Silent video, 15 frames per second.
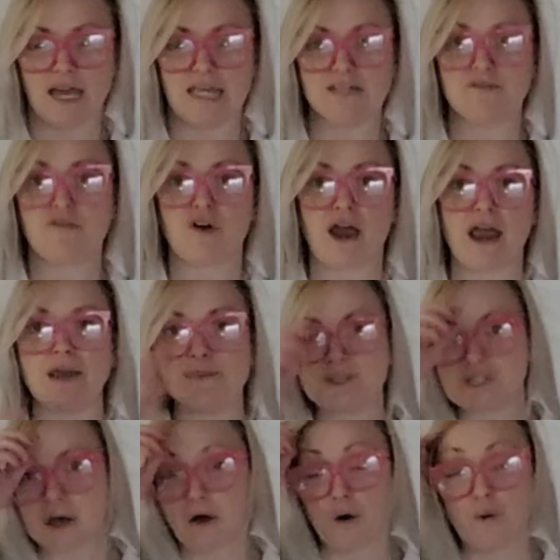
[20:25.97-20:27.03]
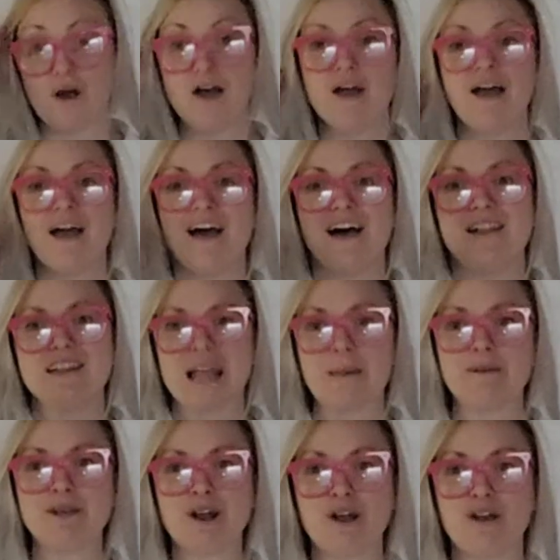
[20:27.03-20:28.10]
in the frame. So let
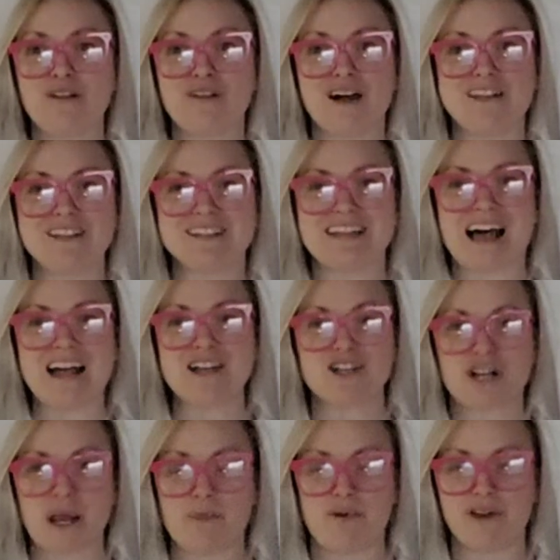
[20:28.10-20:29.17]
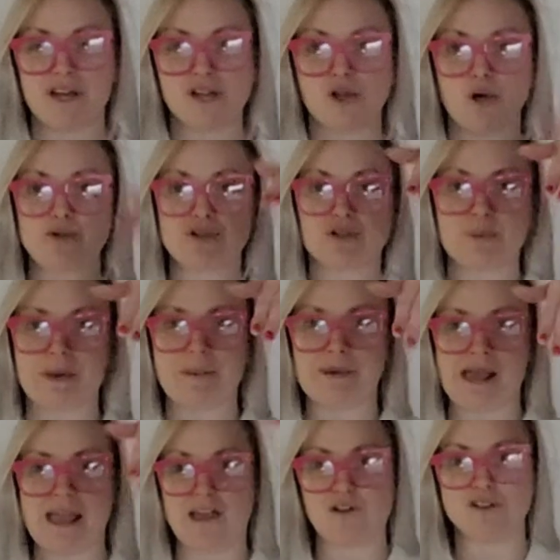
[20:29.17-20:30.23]
me know your thoughts on that. Should I bring it closer?
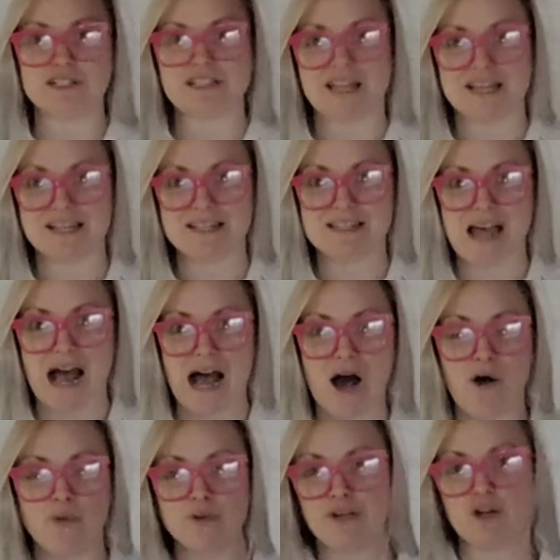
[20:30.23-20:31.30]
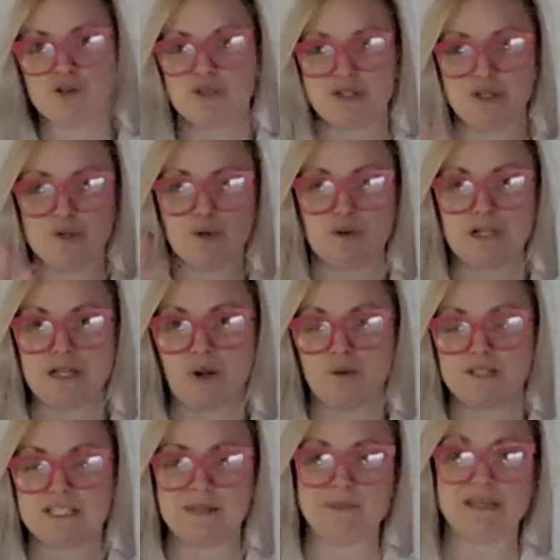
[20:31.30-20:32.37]
Maybe angle it like down, you know, so you really
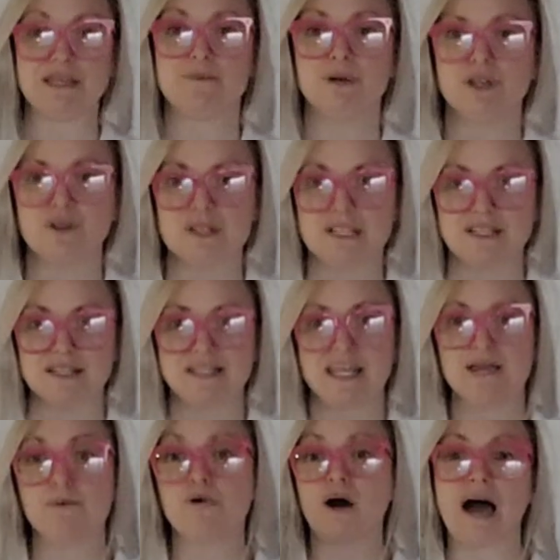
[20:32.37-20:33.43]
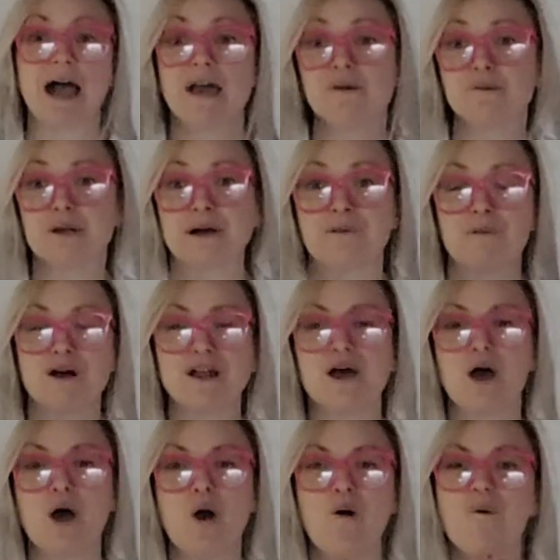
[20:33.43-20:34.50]
don't see me, but you see the table. I don't know. What,
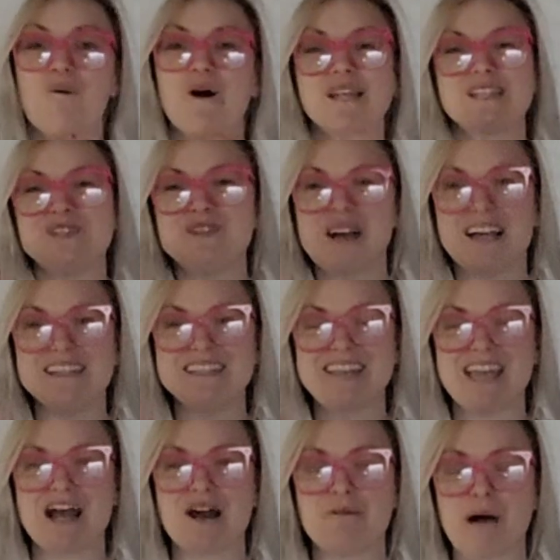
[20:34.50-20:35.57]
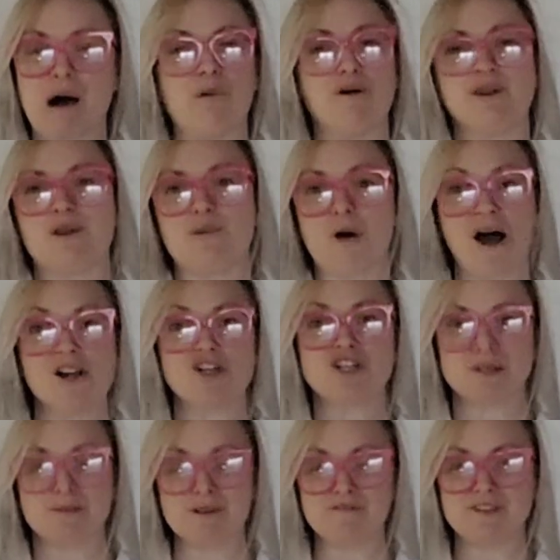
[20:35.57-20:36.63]
what do you guys care about when you watch
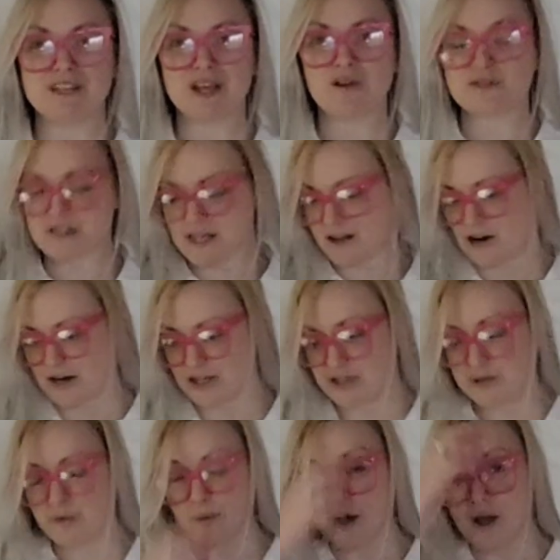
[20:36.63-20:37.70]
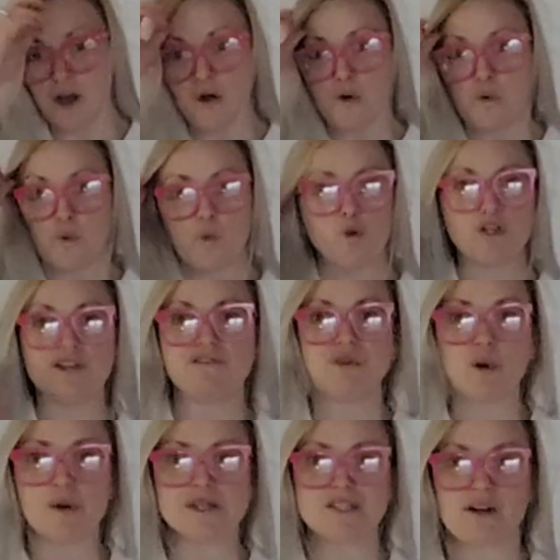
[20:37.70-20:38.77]
shipping videos? Like, are you really
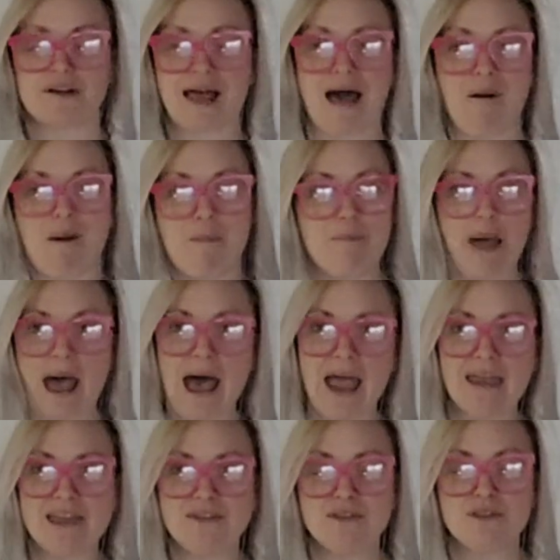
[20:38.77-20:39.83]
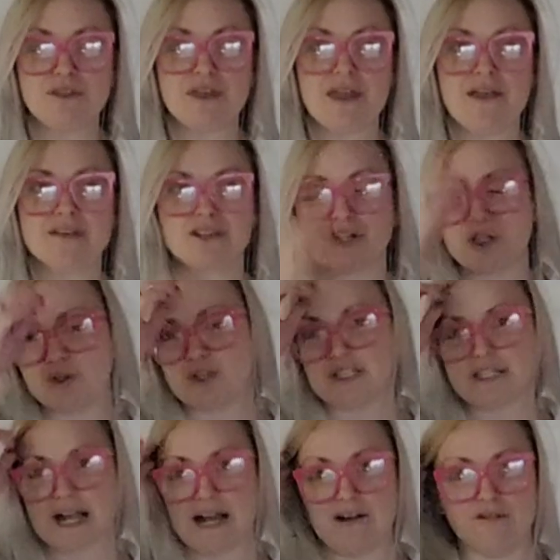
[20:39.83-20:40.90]
focused on how I'm packing the things? Are you
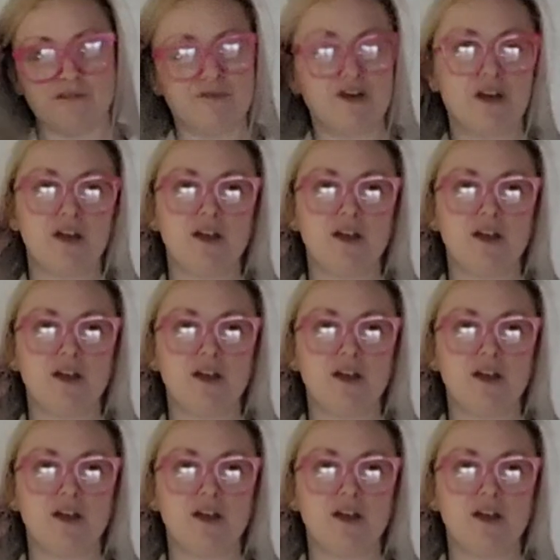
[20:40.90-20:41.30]
just kind of,